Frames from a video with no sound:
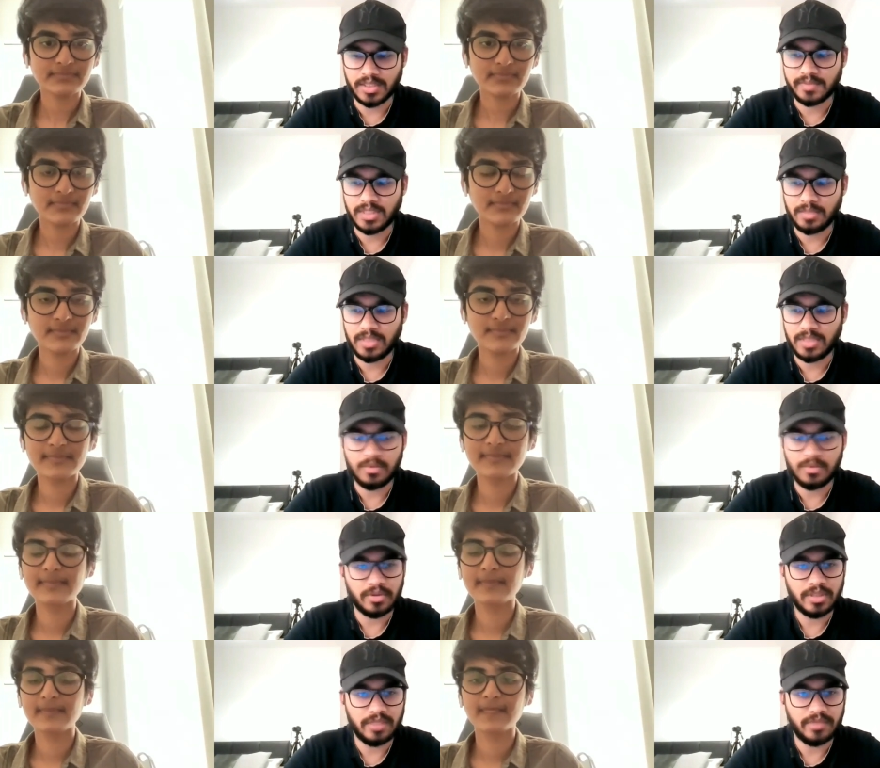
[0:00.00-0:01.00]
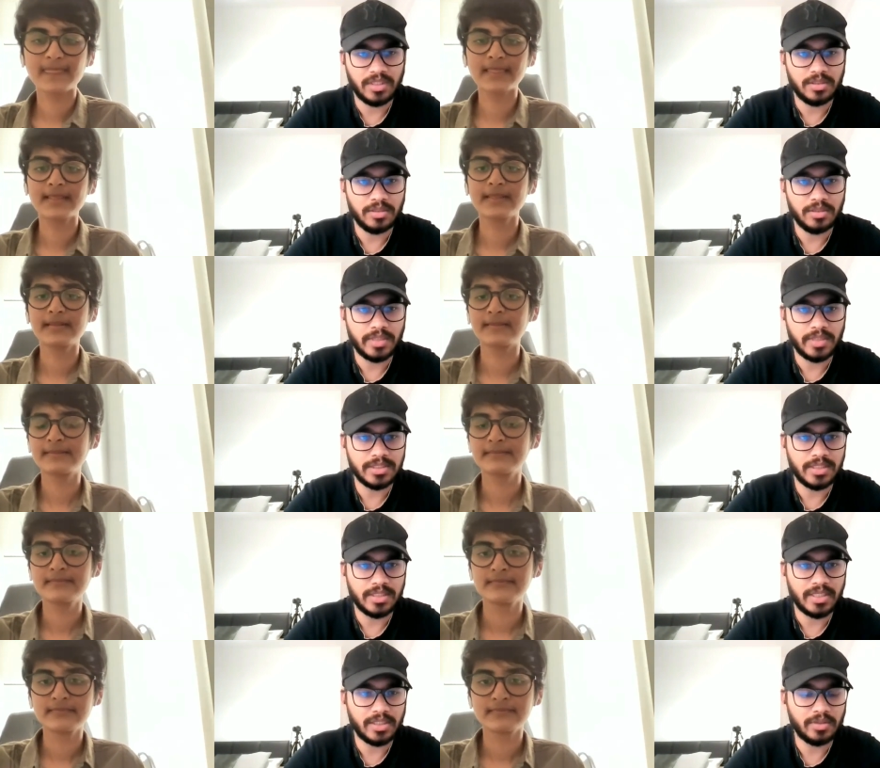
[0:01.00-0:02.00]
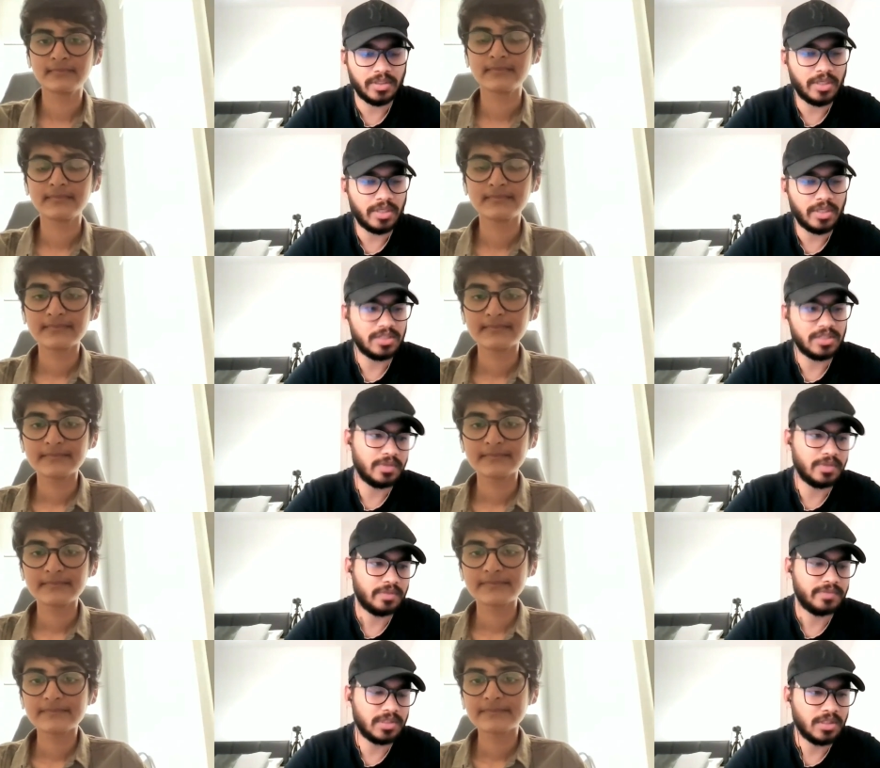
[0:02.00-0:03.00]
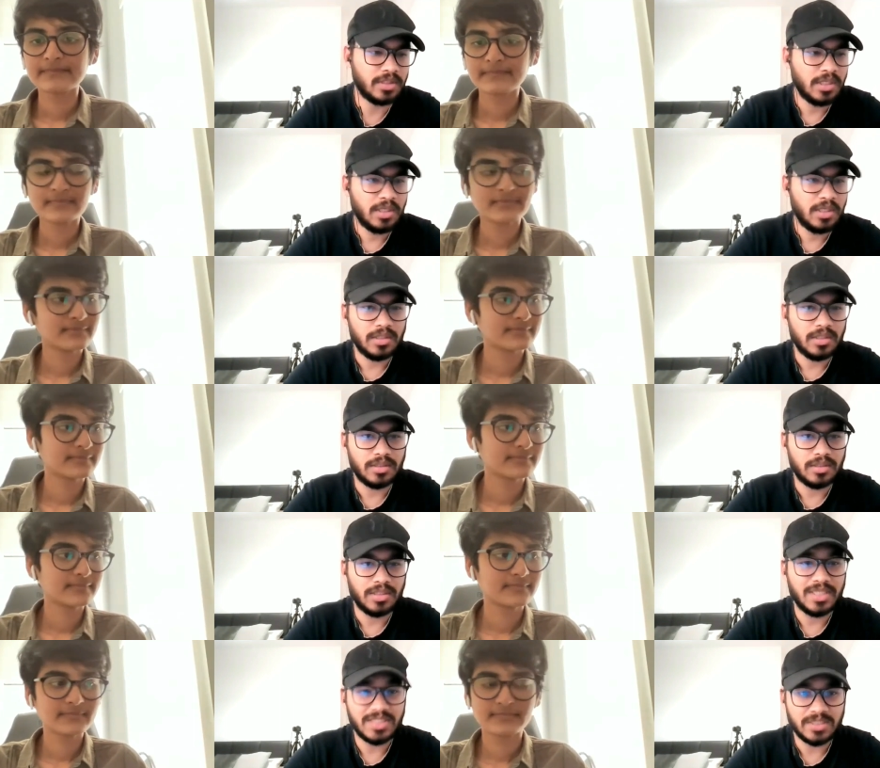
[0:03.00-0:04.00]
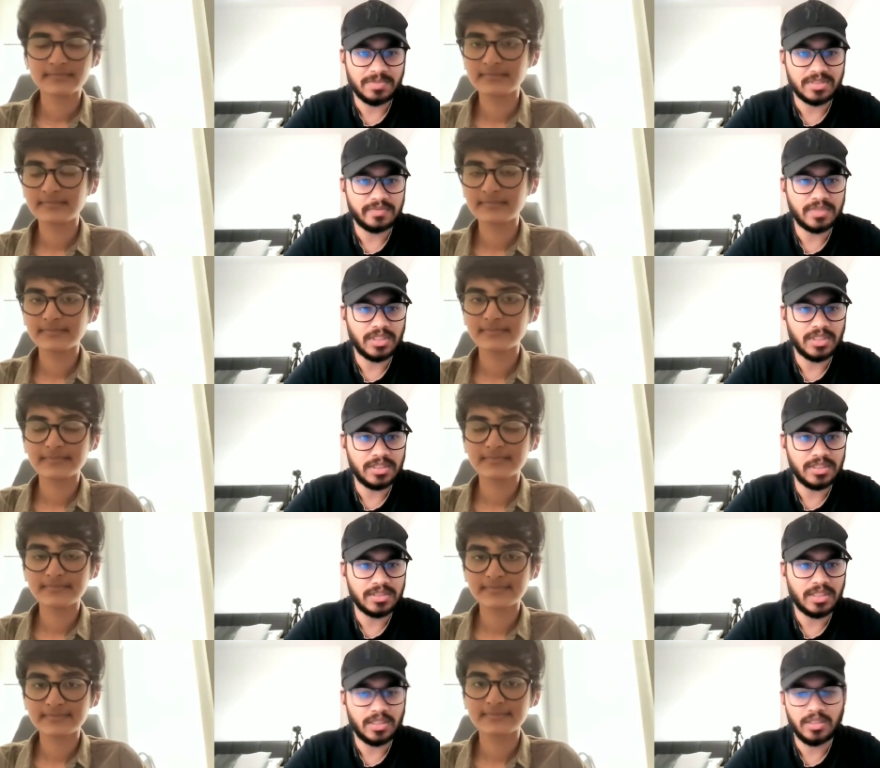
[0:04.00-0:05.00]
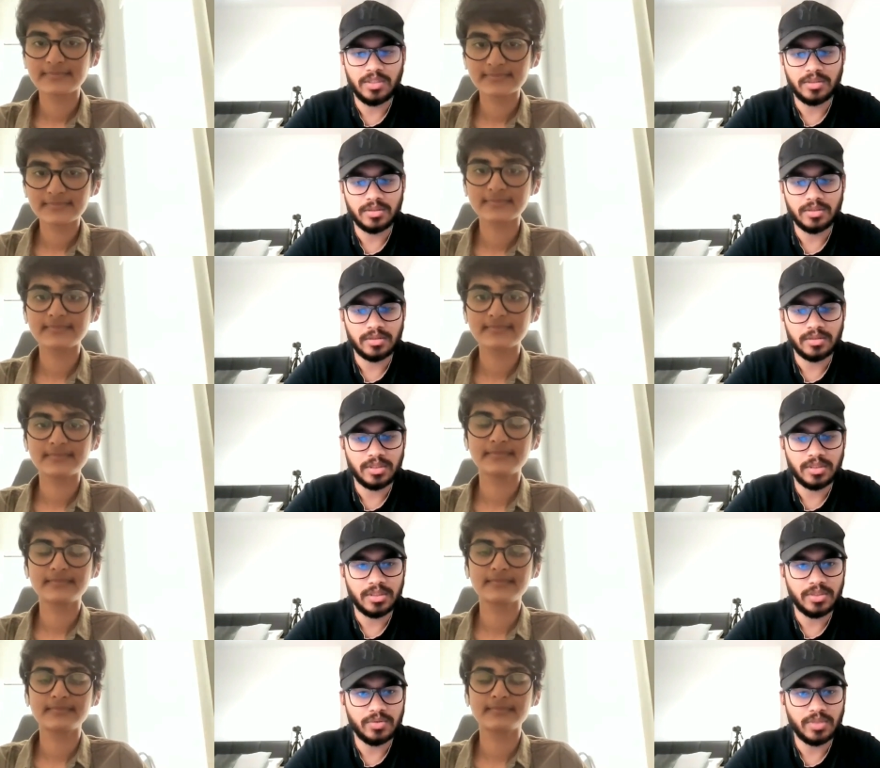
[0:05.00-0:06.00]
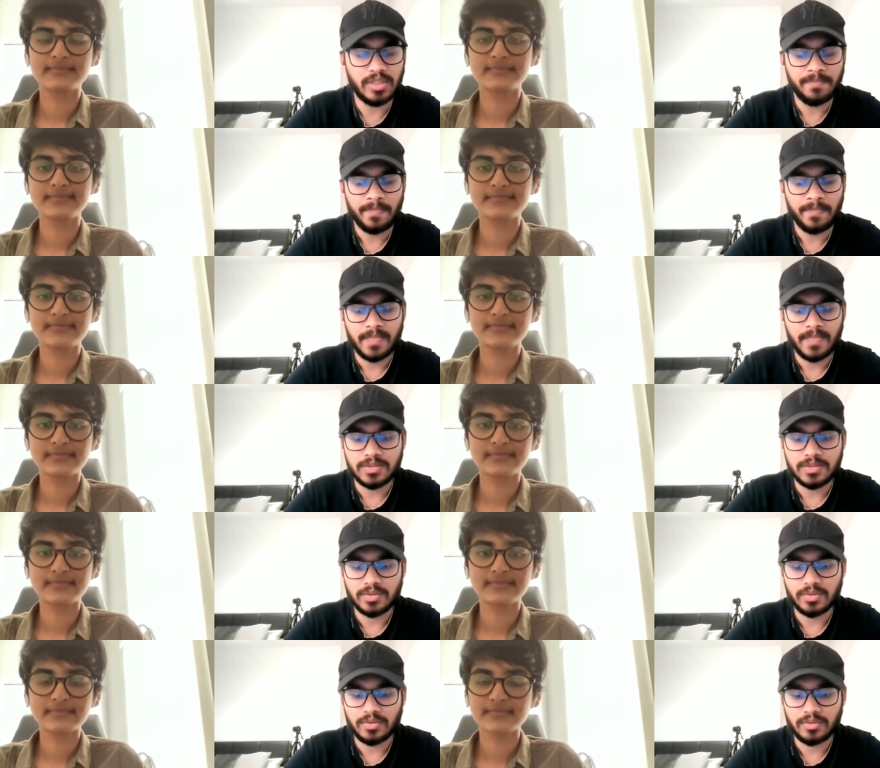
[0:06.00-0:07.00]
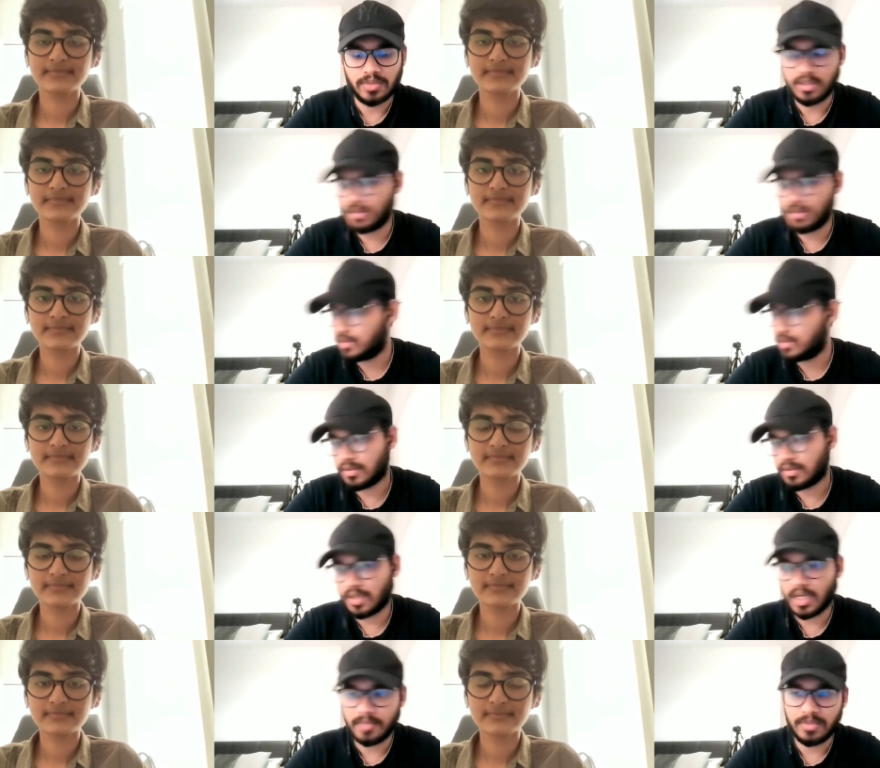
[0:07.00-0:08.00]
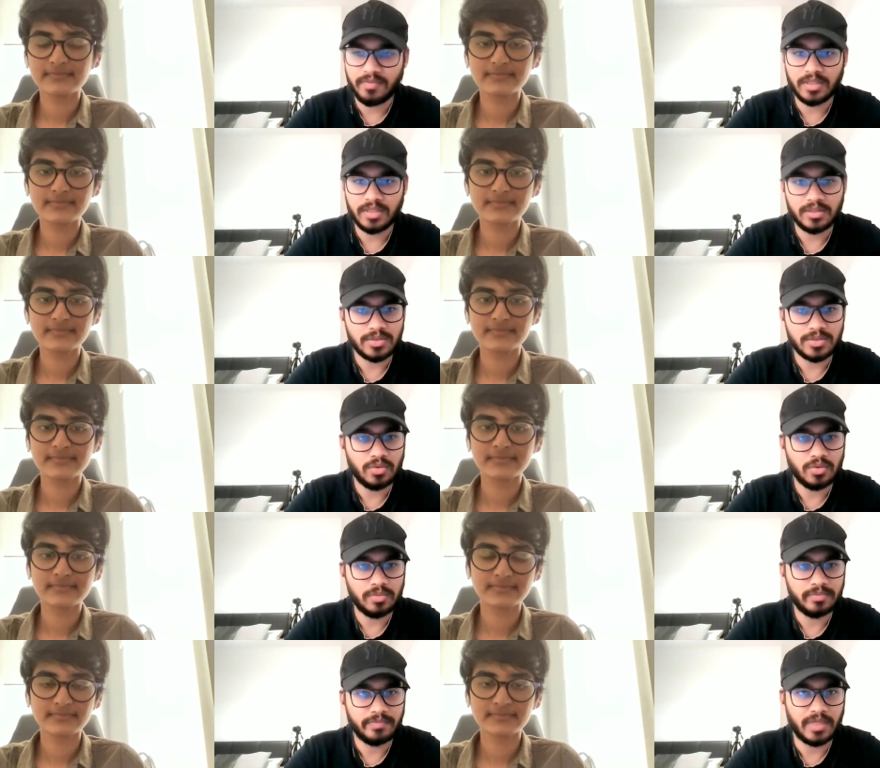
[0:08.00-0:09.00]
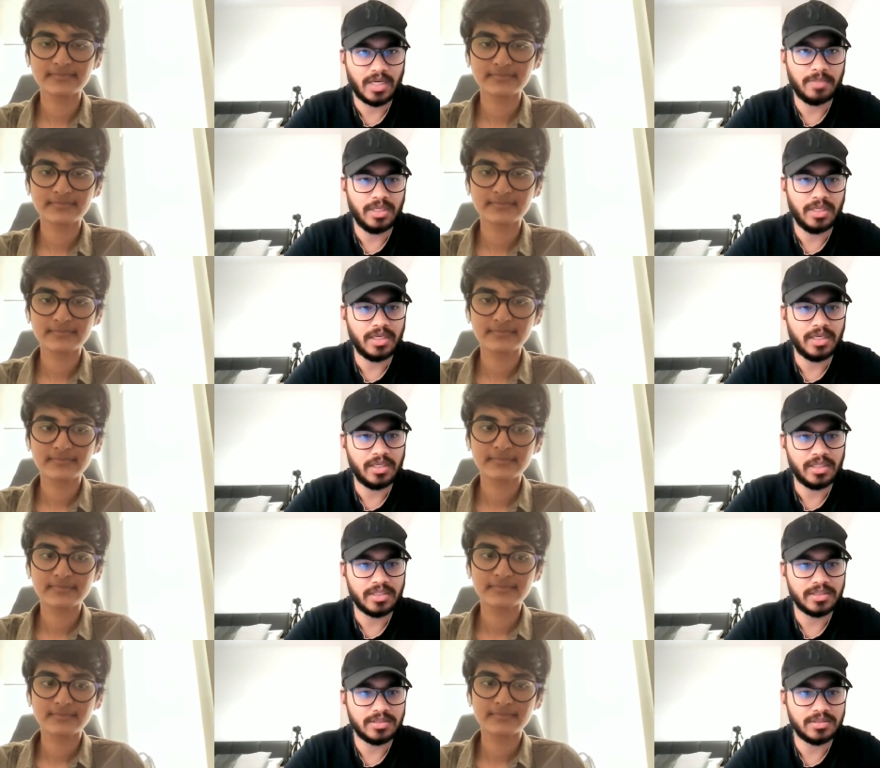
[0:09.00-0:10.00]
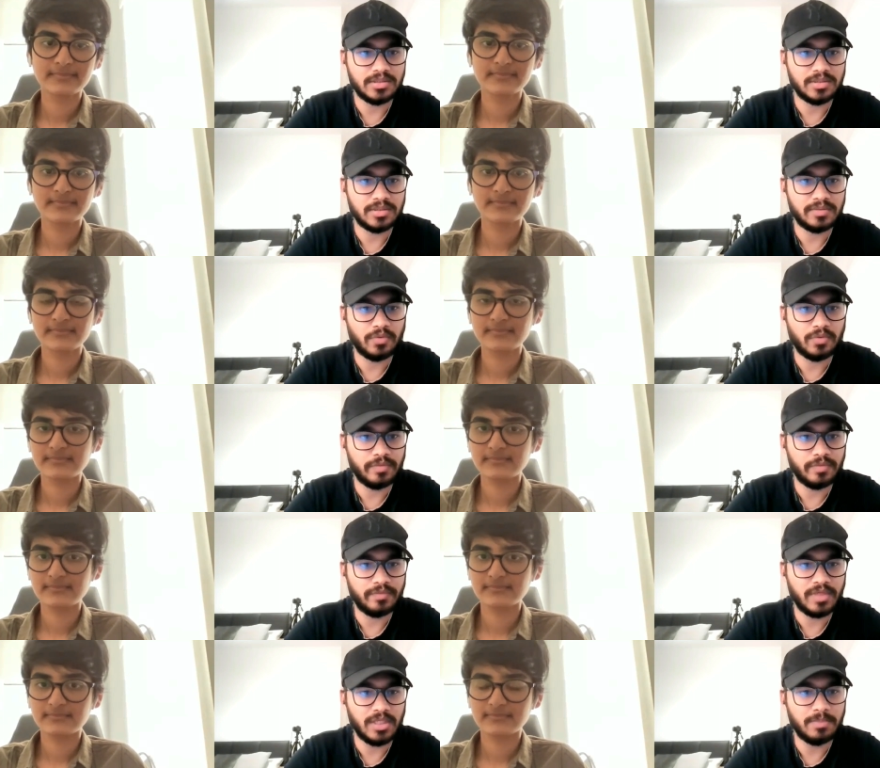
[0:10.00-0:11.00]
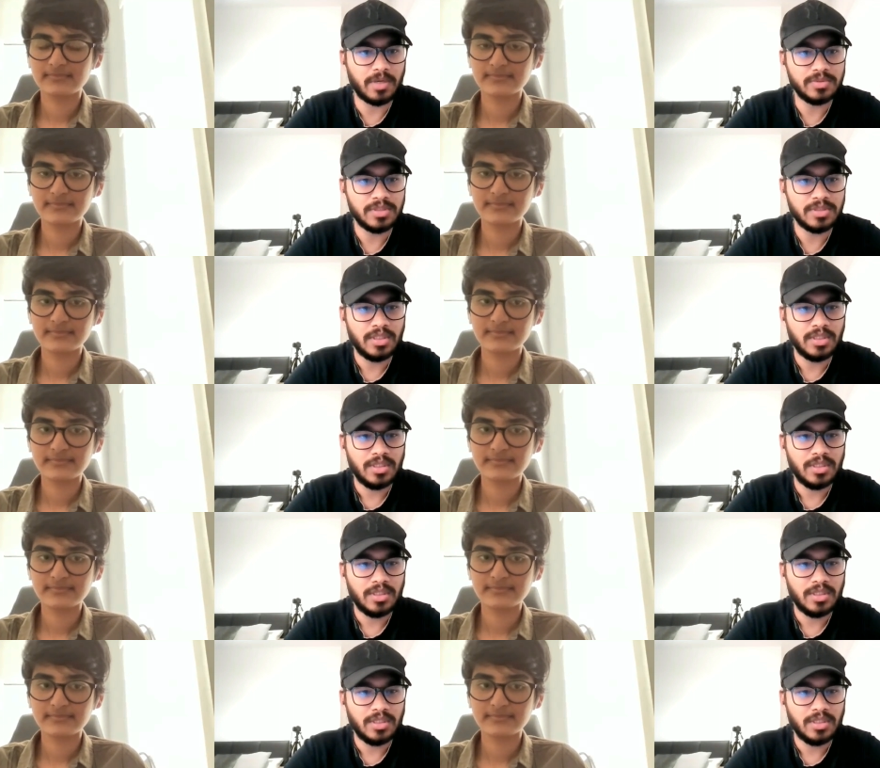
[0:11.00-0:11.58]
Speaker 1: as well. I mean, I'm living in Newcastle right now, and Newcastle is one of the uh, less expensive cities here in uh, in the UK. So here I'm living in this room where I'm paying rent as uh, 450 pounds.